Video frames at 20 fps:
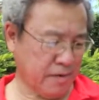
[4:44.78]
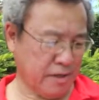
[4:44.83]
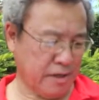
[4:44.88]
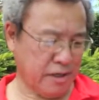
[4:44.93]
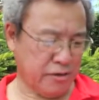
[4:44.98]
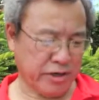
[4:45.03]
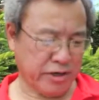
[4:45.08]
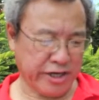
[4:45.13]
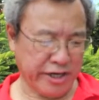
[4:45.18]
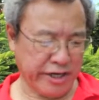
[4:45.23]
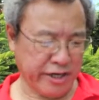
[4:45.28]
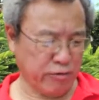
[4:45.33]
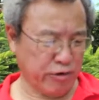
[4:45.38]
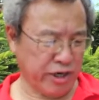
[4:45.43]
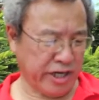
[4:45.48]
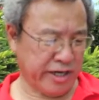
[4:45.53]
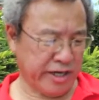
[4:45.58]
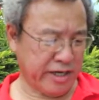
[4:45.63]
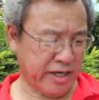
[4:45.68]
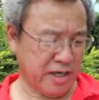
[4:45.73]
Hurricane
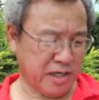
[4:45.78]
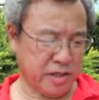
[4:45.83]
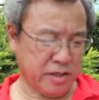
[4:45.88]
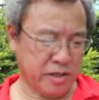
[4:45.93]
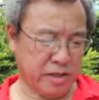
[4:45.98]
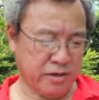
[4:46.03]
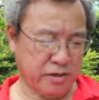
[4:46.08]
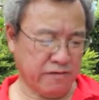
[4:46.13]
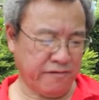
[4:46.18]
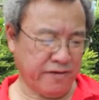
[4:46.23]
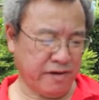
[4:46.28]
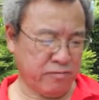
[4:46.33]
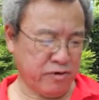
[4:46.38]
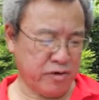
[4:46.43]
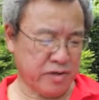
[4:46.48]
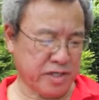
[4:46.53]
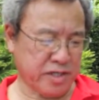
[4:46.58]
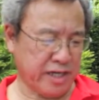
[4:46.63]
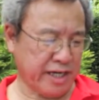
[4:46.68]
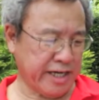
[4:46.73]
readiness. November
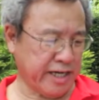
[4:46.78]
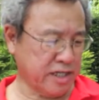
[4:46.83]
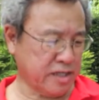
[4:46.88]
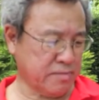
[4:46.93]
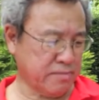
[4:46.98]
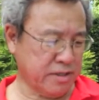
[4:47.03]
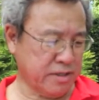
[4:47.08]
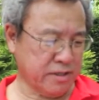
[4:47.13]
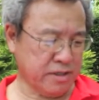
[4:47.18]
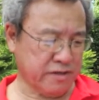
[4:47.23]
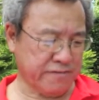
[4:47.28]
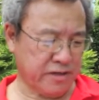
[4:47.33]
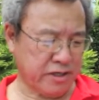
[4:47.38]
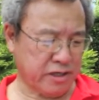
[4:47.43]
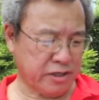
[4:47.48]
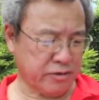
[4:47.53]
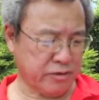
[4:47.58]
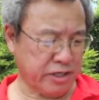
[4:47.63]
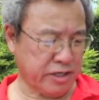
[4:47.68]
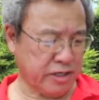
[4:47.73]
is the last month of the
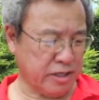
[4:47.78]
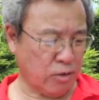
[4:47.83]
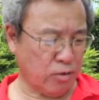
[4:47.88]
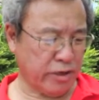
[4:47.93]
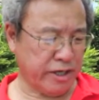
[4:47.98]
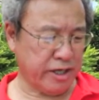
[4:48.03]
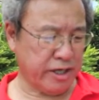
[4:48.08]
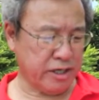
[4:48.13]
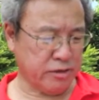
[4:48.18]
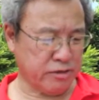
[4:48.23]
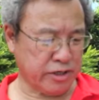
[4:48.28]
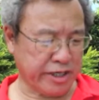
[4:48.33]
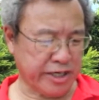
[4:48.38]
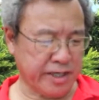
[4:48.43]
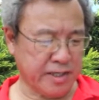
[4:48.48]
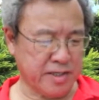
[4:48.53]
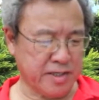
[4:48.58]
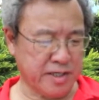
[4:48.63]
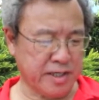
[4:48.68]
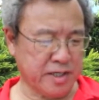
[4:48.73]
Hawaii
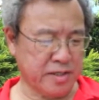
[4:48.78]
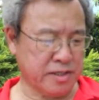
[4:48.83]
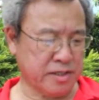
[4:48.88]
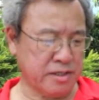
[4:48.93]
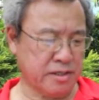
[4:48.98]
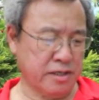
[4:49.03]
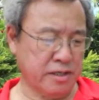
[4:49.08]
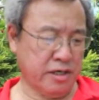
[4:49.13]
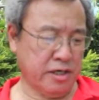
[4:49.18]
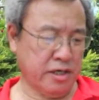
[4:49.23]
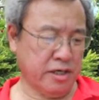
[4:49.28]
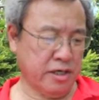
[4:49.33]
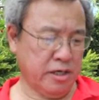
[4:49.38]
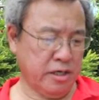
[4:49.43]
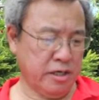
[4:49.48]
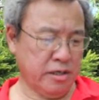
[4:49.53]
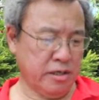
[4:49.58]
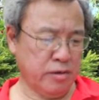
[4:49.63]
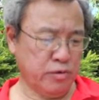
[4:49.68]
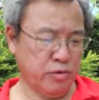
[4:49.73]
hurricane season,
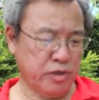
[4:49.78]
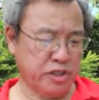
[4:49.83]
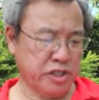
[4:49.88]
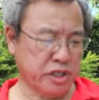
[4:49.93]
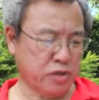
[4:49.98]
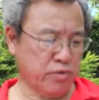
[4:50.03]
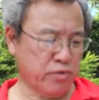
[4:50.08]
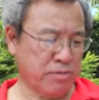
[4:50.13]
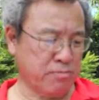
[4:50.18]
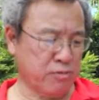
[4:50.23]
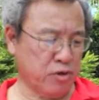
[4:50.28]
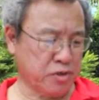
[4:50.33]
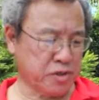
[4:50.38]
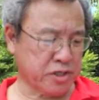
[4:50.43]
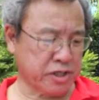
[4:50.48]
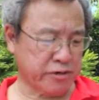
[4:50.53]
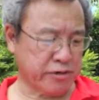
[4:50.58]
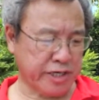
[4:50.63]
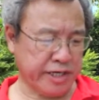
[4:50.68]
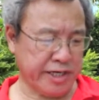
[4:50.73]
which is when
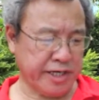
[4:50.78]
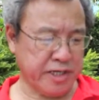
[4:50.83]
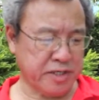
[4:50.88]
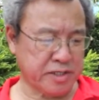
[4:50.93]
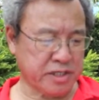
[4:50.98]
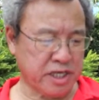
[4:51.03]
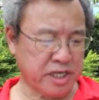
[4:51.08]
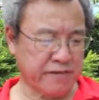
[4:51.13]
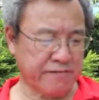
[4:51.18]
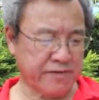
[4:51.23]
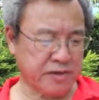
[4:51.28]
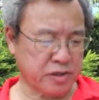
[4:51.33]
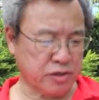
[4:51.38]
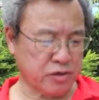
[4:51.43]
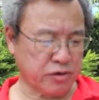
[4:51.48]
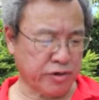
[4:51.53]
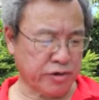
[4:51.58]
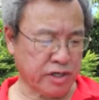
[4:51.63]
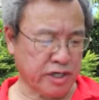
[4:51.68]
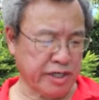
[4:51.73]
most hurricanes have
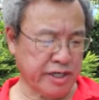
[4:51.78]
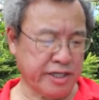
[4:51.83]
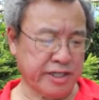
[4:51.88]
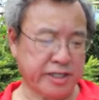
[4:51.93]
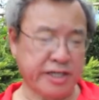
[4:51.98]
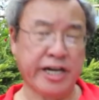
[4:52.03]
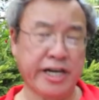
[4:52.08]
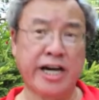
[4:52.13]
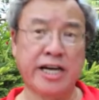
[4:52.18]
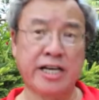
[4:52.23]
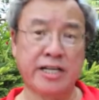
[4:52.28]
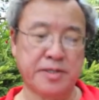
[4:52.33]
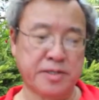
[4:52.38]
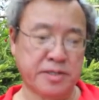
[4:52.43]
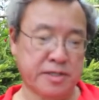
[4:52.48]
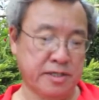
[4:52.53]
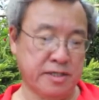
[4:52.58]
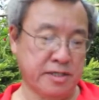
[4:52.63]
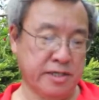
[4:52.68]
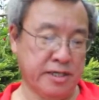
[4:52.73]
historically hit the
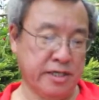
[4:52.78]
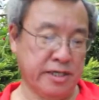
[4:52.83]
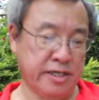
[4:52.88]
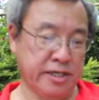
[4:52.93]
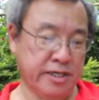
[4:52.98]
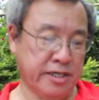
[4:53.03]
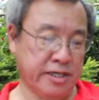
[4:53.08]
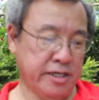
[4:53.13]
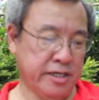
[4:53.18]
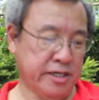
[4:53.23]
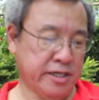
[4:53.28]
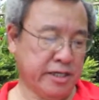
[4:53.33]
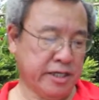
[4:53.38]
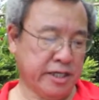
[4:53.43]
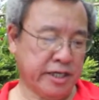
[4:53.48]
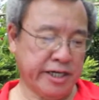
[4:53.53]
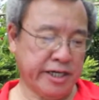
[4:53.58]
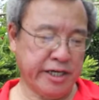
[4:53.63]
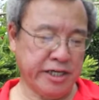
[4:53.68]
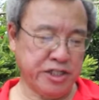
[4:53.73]
islands.
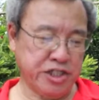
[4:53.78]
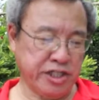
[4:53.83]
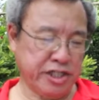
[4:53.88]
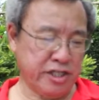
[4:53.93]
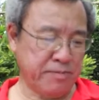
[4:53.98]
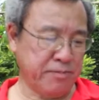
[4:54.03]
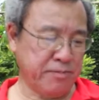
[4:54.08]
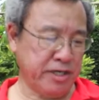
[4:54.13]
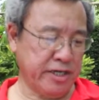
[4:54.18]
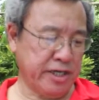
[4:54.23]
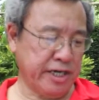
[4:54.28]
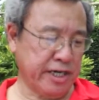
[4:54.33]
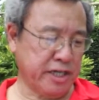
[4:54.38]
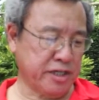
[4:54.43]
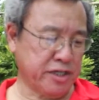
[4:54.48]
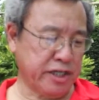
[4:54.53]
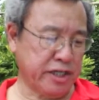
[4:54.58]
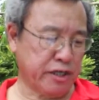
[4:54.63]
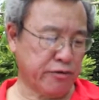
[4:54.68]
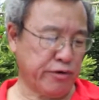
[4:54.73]
KGMB
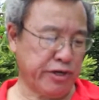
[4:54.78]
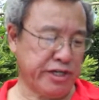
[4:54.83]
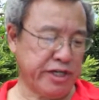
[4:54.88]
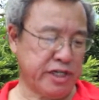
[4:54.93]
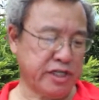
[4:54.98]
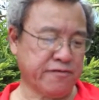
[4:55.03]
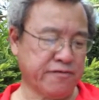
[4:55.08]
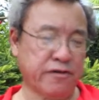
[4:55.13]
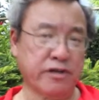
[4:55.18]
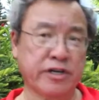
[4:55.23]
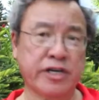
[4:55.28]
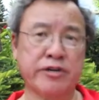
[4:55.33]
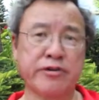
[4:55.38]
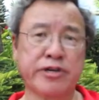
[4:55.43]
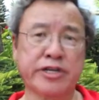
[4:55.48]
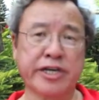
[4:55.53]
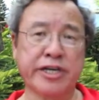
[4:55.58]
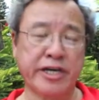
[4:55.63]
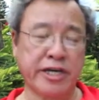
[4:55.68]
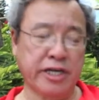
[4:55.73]
has ingredients for
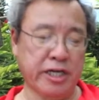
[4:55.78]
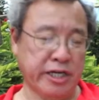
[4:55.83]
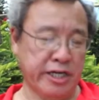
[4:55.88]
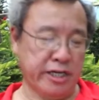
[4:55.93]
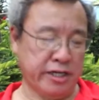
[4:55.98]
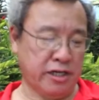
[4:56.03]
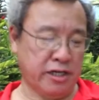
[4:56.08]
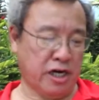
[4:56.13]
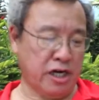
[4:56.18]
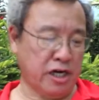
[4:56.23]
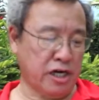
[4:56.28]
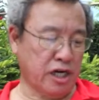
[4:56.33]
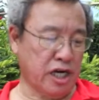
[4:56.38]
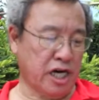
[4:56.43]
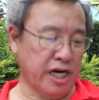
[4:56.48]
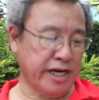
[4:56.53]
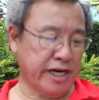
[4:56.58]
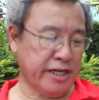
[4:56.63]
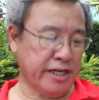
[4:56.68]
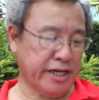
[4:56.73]
hurricane kit
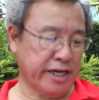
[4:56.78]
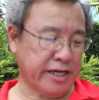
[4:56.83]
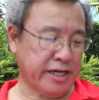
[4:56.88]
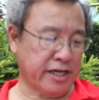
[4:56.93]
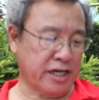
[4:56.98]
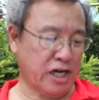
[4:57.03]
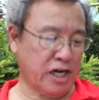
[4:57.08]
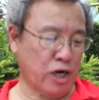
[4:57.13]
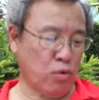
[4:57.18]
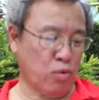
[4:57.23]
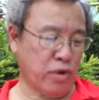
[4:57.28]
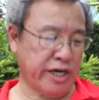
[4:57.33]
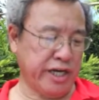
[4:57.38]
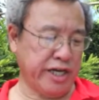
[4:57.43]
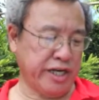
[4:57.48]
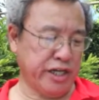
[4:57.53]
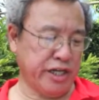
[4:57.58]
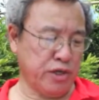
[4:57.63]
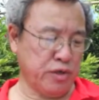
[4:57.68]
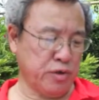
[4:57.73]
online at
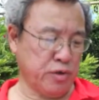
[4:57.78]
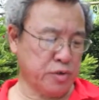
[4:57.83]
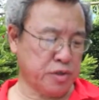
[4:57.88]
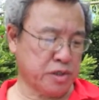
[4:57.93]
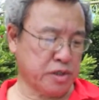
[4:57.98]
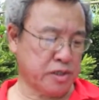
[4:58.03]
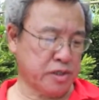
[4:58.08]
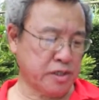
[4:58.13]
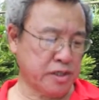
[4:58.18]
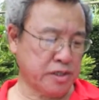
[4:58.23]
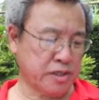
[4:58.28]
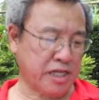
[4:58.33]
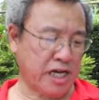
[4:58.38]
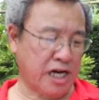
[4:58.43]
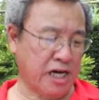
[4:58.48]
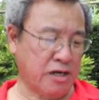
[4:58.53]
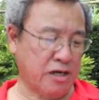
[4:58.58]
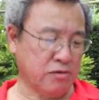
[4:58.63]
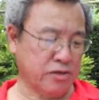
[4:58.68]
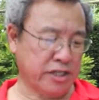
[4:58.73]

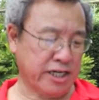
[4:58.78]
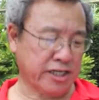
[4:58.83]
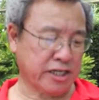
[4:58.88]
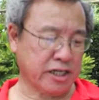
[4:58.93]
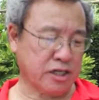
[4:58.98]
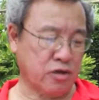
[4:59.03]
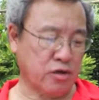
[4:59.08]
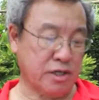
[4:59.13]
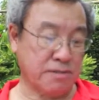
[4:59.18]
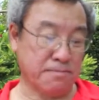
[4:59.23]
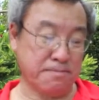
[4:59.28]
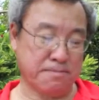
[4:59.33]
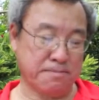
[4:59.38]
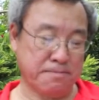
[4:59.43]
hawaiinewsnow.com.